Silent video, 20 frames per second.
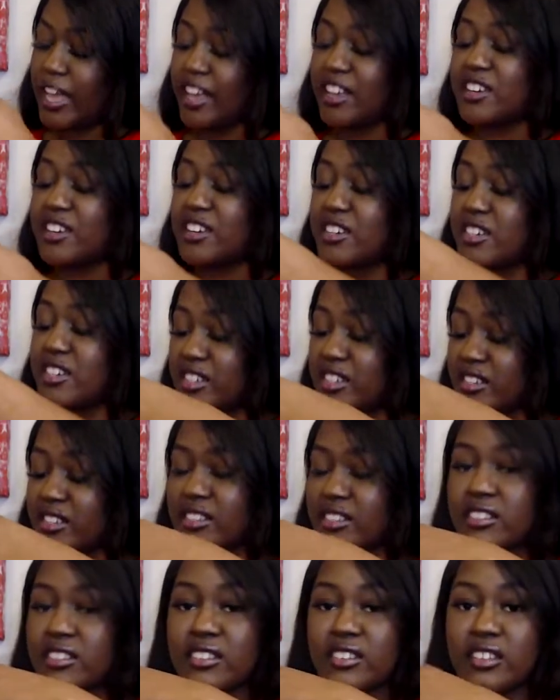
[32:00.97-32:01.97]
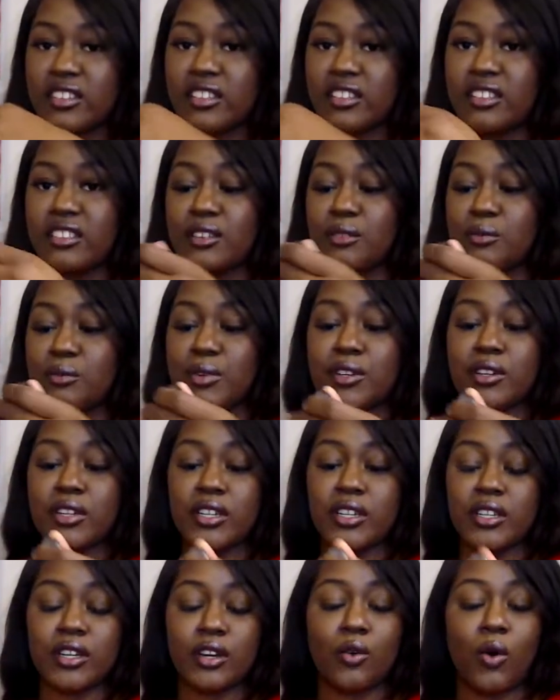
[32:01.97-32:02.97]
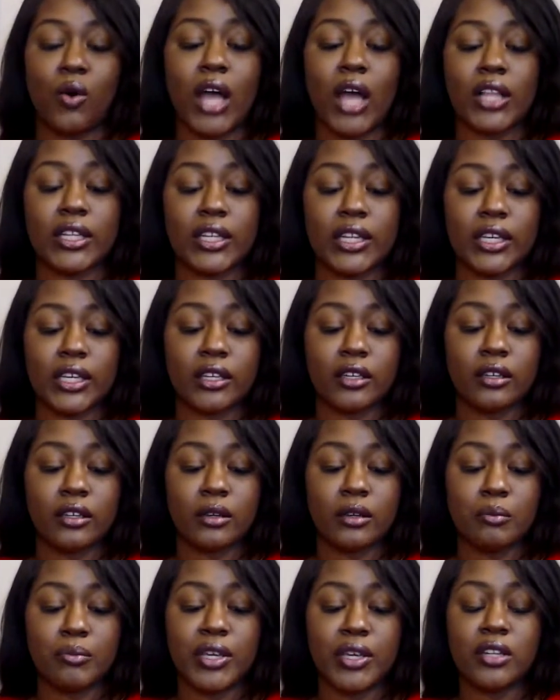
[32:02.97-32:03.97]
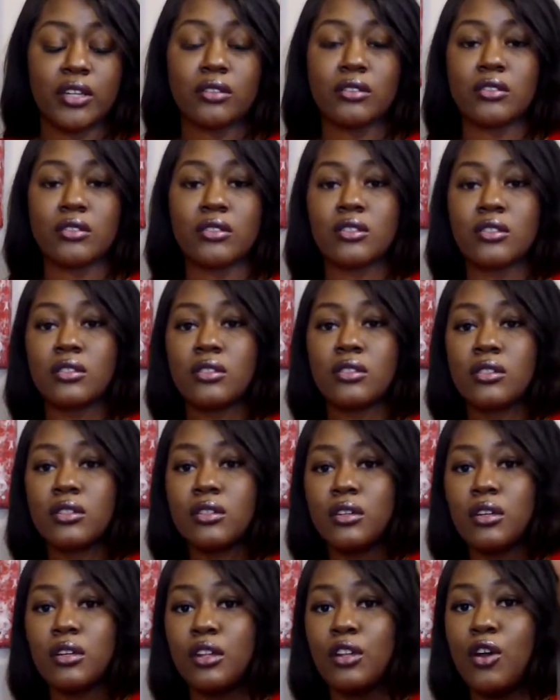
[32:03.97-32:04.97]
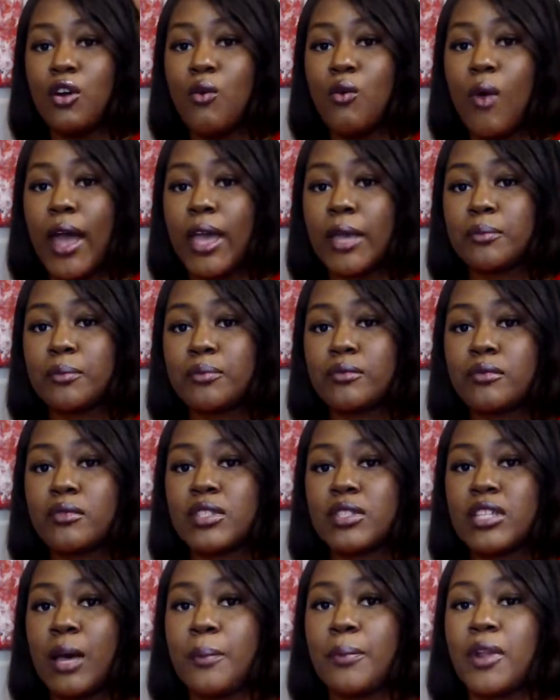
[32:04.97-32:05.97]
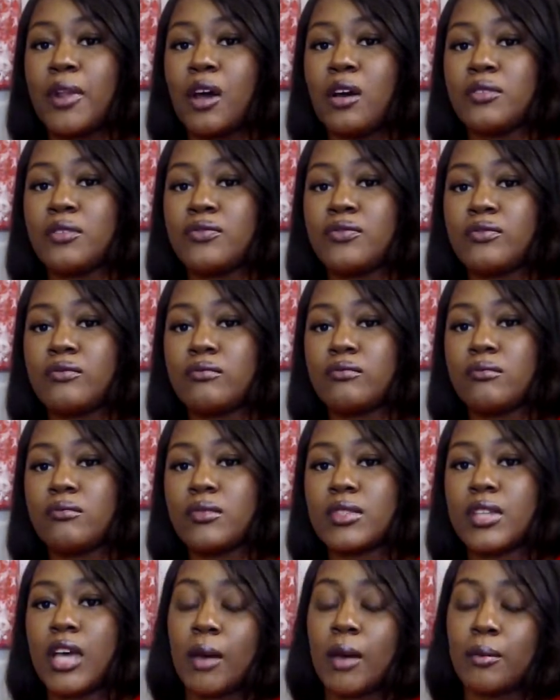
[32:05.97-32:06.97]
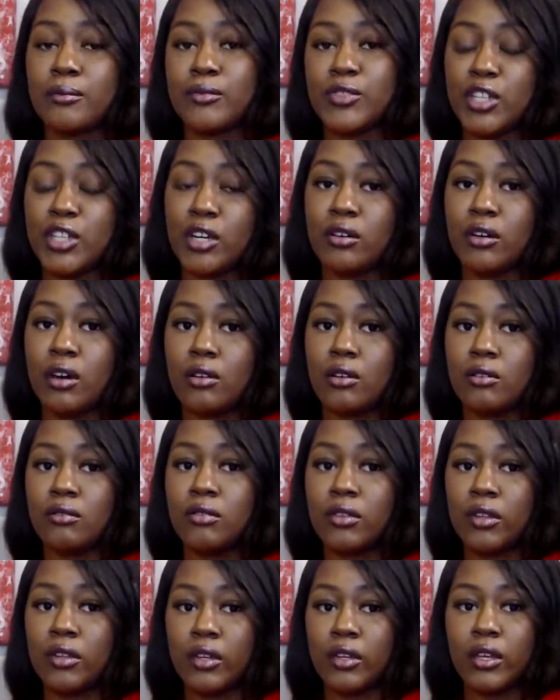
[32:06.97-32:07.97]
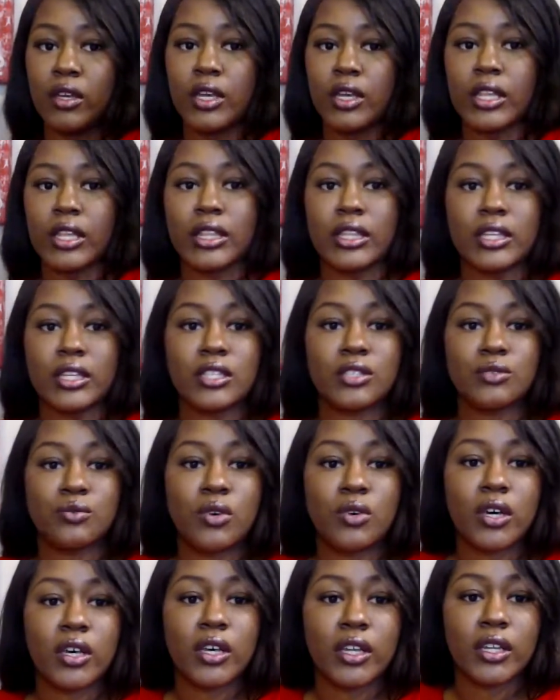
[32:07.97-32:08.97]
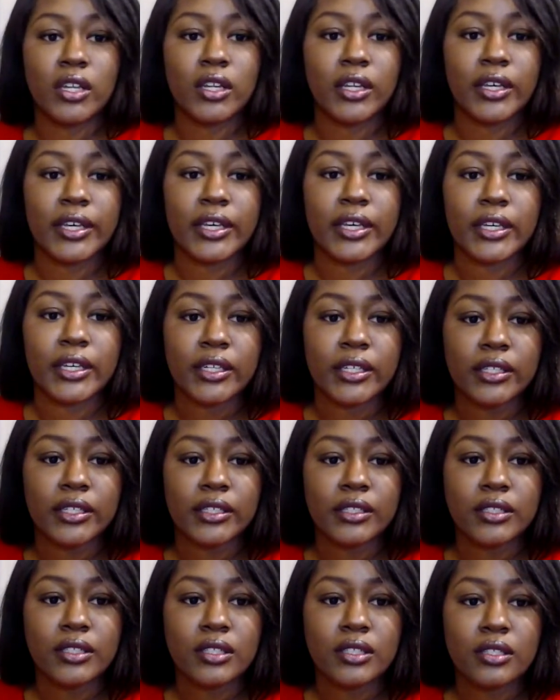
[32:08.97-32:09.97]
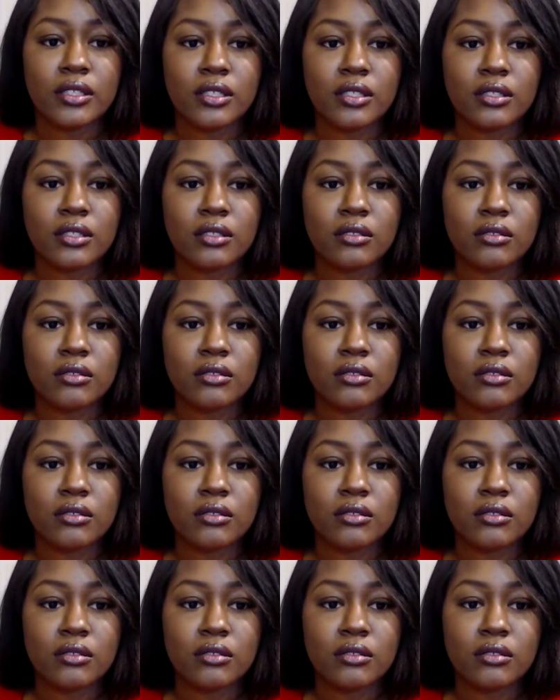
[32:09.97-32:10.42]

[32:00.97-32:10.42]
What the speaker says: that good, the real good quality Beetles No Wipe Top It Off top gel coat. This one is,